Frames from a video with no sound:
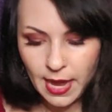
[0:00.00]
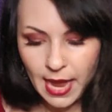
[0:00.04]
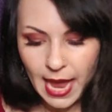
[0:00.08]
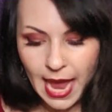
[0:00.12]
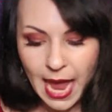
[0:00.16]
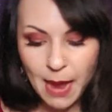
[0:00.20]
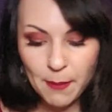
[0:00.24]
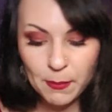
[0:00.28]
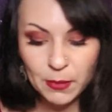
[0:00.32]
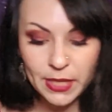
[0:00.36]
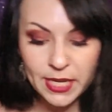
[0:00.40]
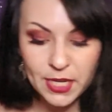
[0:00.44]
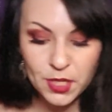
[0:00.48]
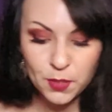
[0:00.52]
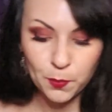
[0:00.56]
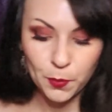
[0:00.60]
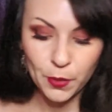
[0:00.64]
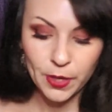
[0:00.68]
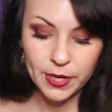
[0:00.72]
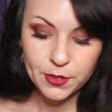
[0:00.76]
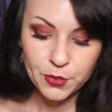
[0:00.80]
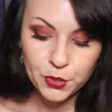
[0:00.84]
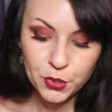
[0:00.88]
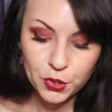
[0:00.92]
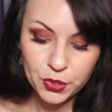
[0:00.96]
Emily's
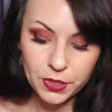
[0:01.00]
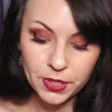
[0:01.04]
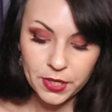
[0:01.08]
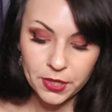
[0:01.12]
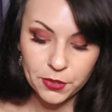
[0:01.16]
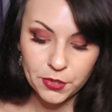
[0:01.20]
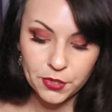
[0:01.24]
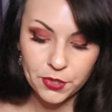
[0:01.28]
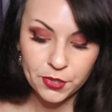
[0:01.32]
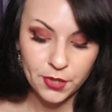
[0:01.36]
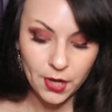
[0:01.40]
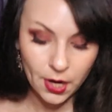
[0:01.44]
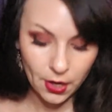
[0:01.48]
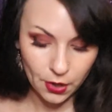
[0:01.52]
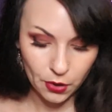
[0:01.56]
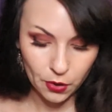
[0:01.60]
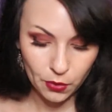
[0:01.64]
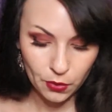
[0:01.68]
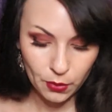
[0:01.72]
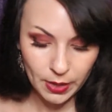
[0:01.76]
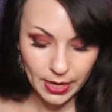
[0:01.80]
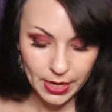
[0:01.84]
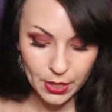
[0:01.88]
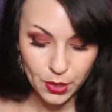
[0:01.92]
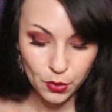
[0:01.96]
Bridge near
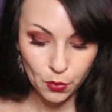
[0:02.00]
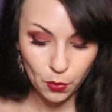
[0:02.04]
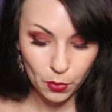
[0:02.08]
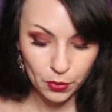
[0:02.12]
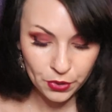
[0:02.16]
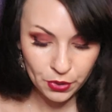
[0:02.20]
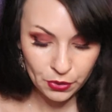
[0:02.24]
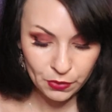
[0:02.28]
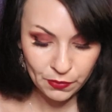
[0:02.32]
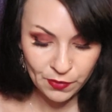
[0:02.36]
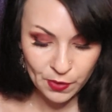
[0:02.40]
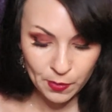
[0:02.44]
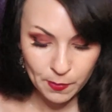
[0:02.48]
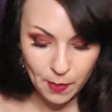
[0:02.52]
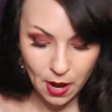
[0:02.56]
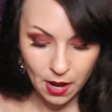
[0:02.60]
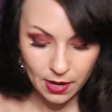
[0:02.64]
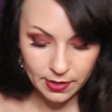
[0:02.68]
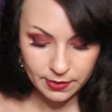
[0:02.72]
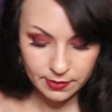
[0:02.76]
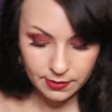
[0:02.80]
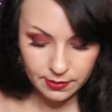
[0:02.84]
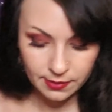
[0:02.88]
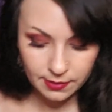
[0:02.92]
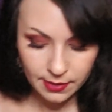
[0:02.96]
Stowe in northern
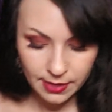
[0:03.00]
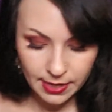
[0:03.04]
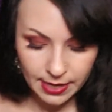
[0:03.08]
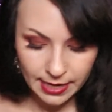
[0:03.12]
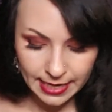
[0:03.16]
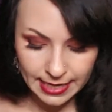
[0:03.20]
Vermont